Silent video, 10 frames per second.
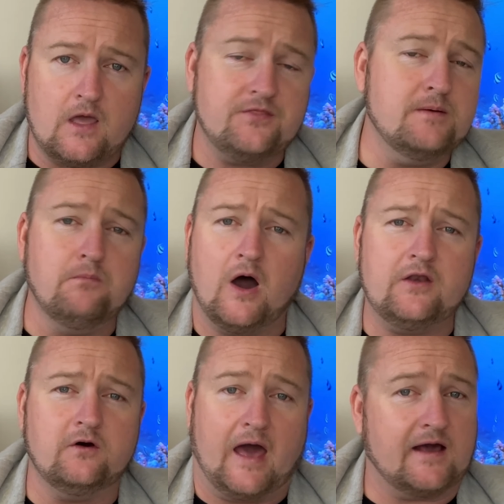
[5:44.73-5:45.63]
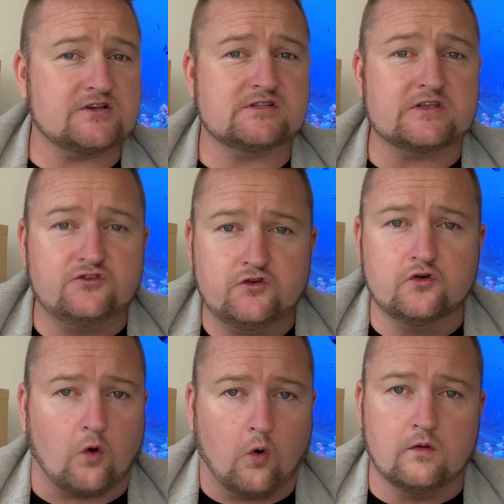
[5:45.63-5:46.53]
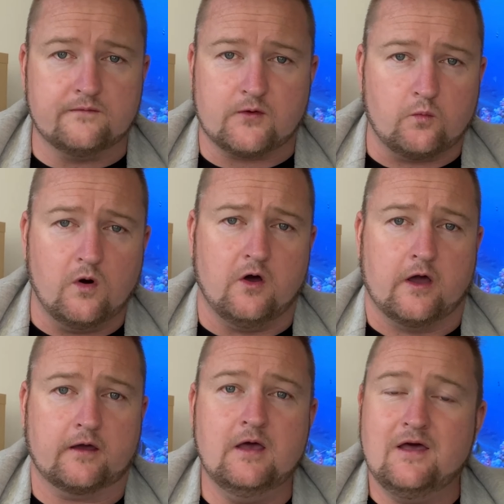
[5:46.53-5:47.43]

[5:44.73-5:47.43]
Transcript: that might not actually do all of the work.